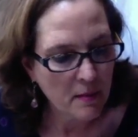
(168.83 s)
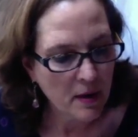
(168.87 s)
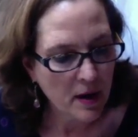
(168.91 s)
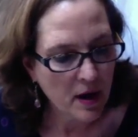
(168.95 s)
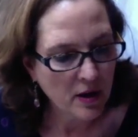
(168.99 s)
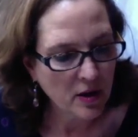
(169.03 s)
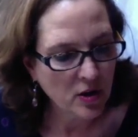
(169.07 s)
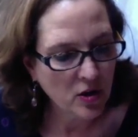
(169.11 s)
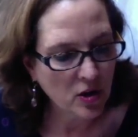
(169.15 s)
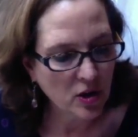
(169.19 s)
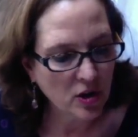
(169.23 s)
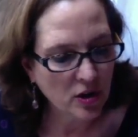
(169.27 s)

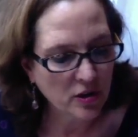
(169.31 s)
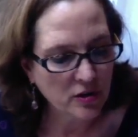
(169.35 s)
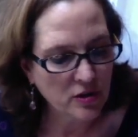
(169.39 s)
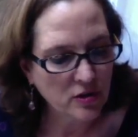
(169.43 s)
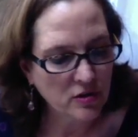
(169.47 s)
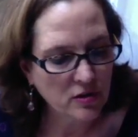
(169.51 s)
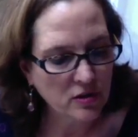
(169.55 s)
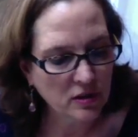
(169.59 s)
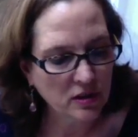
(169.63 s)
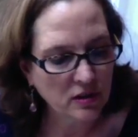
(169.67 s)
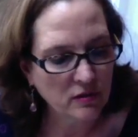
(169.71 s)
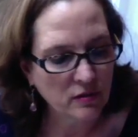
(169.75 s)
You can also
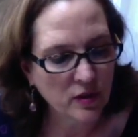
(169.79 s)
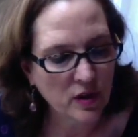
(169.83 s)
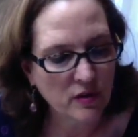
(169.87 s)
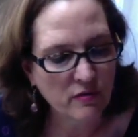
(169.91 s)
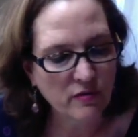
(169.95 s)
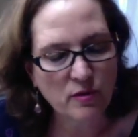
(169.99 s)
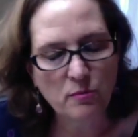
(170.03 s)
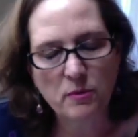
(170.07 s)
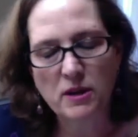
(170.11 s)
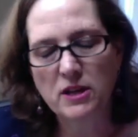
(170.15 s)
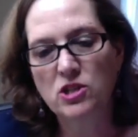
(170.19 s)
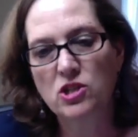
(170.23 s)
deliver
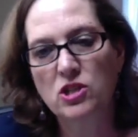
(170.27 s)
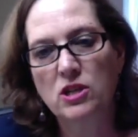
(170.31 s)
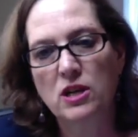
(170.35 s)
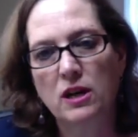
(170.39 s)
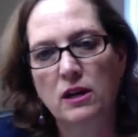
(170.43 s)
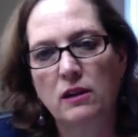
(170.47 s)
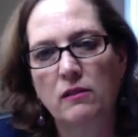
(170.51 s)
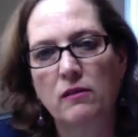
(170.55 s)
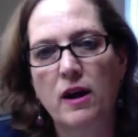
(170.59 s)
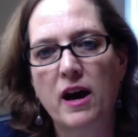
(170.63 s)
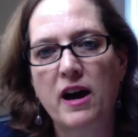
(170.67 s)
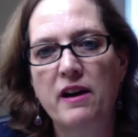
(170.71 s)
information at
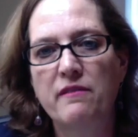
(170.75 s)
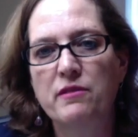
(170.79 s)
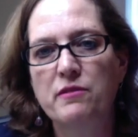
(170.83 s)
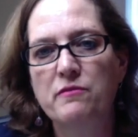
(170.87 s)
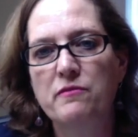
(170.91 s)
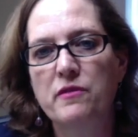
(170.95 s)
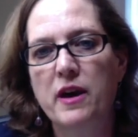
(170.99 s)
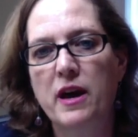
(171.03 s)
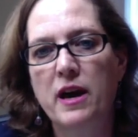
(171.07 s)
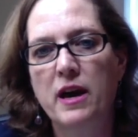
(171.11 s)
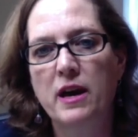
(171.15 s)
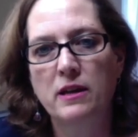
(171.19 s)
a live
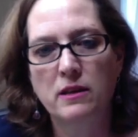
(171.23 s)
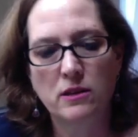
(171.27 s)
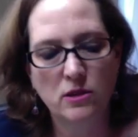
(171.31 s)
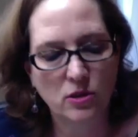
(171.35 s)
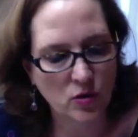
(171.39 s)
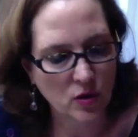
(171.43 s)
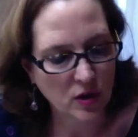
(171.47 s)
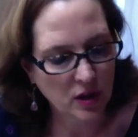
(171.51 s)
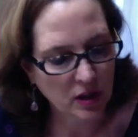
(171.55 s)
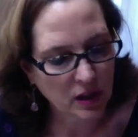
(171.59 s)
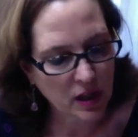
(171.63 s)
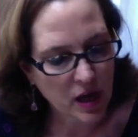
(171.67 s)
event. You
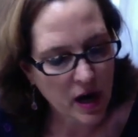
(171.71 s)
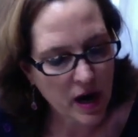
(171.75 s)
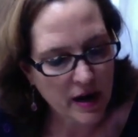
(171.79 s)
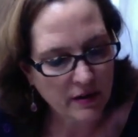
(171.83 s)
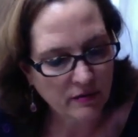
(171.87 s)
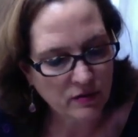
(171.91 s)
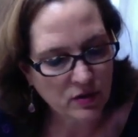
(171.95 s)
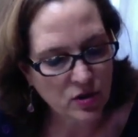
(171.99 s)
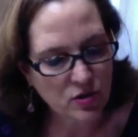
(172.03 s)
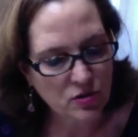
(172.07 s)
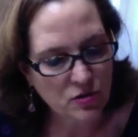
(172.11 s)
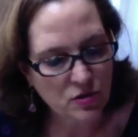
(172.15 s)
can live
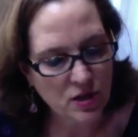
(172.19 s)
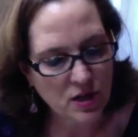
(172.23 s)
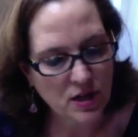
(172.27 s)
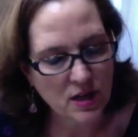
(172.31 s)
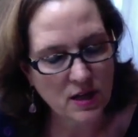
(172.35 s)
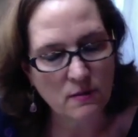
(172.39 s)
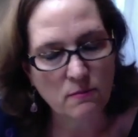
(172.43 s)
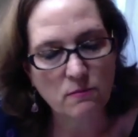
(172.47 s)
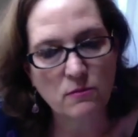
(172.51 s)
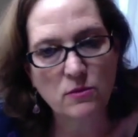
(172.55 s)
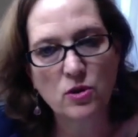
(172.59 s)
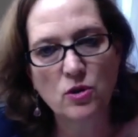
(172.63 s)

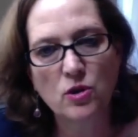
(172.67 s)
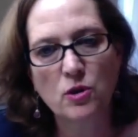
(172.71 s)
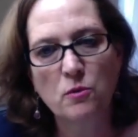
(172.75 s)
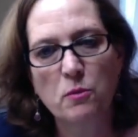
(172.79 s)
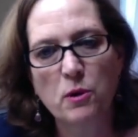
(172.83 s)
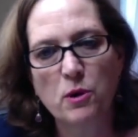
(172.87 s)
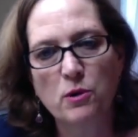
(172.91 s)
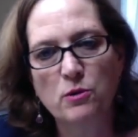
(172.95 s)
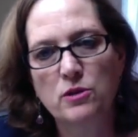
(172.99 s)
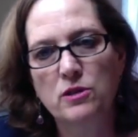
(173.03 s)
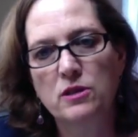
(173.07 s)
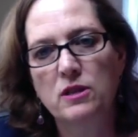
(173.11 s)
stream. You can
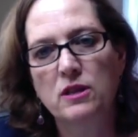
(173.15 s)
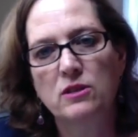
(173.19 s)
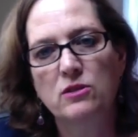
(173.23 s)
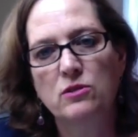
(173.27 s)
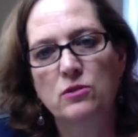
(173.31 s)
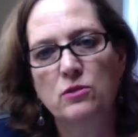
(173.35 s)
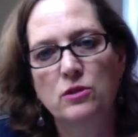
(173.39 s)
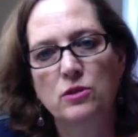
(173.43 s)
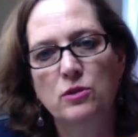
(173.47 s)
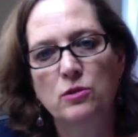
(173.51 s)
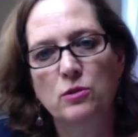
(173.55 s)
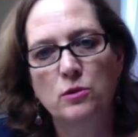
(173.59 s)
post things
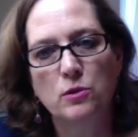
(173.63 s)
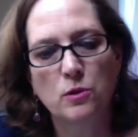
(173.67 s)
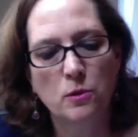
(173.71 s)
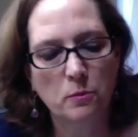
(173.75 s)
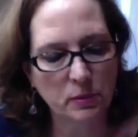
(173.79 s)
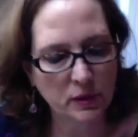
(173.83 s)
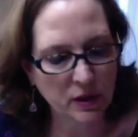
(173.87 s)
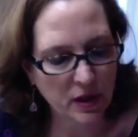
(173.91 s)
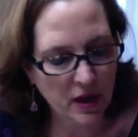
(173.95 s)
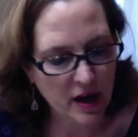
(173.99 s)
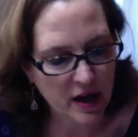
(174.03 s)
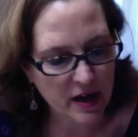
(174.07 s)
on Google
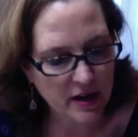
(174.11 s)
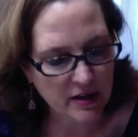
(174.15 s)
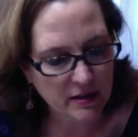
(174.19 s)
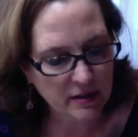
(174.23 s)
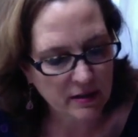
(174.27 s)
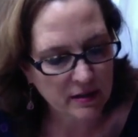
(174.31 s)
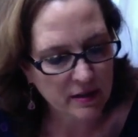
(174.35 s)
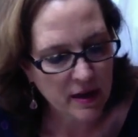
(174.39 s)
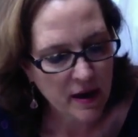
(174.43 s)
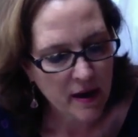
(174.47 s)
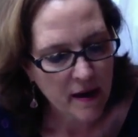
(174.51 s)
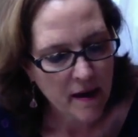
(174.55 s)

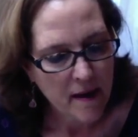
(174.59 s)
Plus.